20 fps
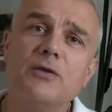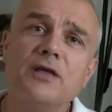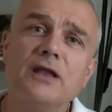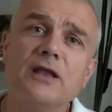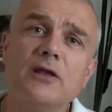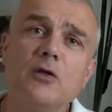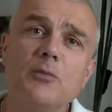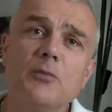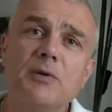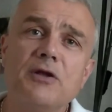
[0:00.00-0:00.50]
with a
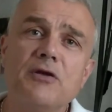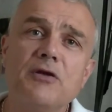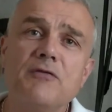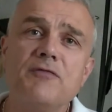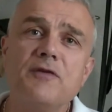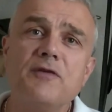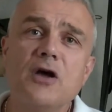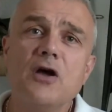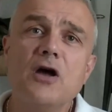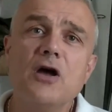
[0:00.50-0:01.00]
little bit
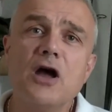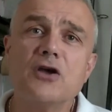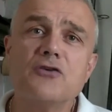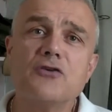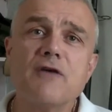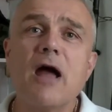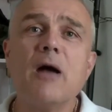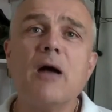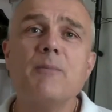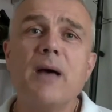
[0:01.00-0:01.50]
of
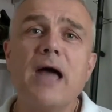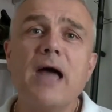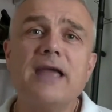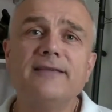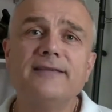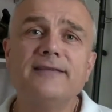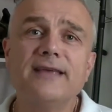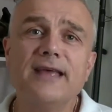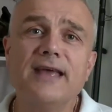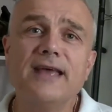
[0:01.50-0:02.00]
ground
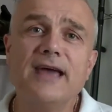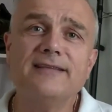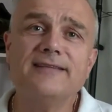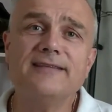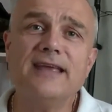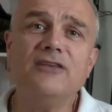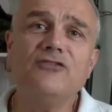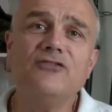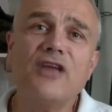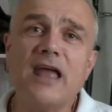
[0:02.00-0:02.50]
bait at
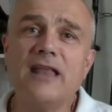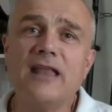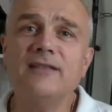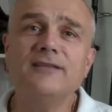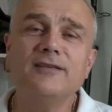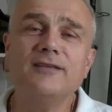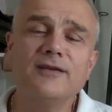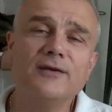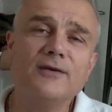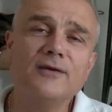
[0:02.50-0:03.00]
each end
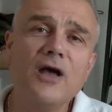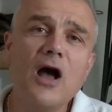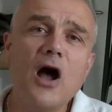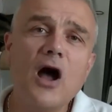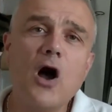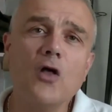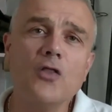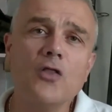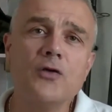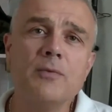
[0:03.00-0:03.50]
to
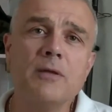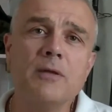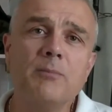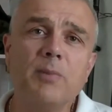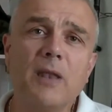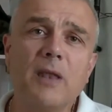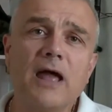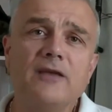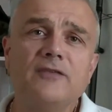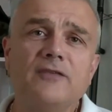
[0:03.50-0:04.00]
hold them in
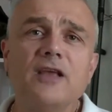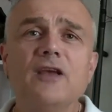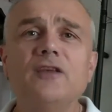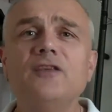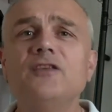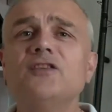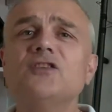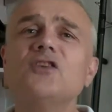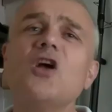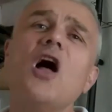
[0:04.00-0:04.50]
place.
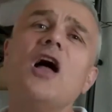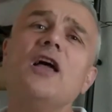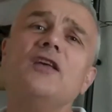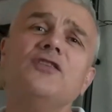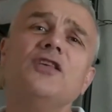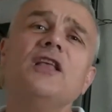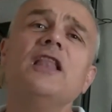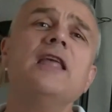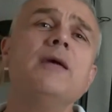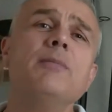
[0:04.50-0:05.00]

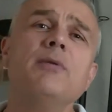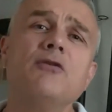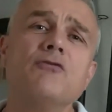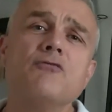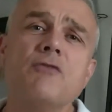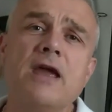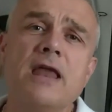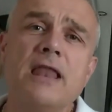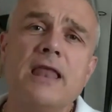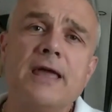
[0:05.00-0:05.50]
Sky's the limit,
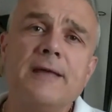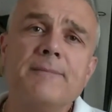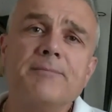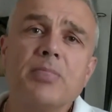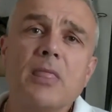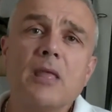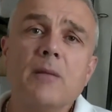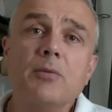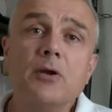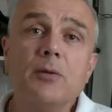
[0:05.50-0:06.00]
really.
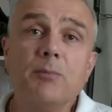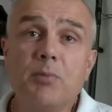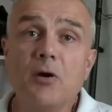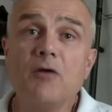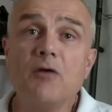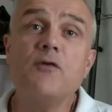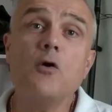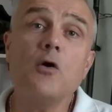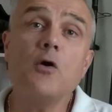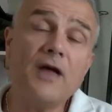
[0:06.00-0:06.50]
But
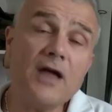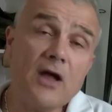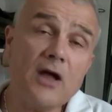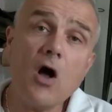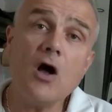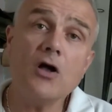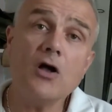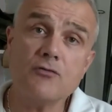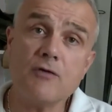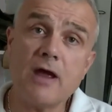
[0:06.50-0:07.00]
above all, they
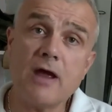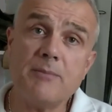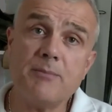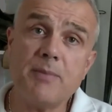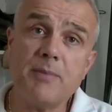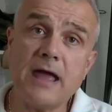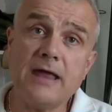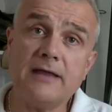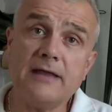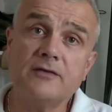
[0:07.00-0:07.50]
are great
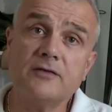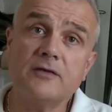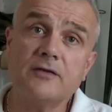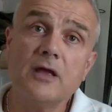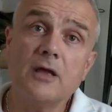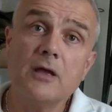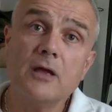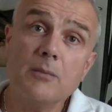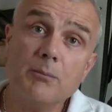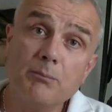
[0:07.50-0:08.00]
baits,
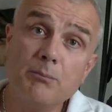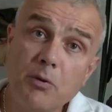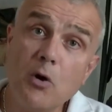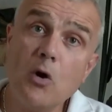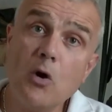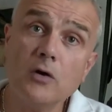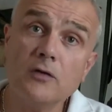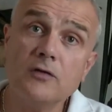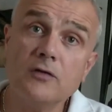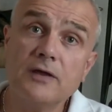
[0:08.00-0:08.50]

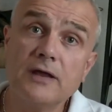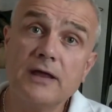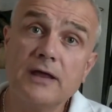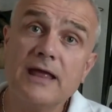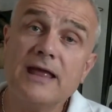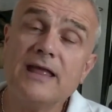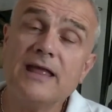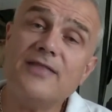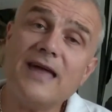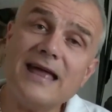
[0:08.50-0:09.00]
but
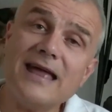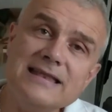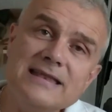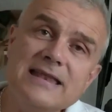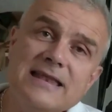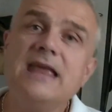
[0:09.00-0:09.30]
they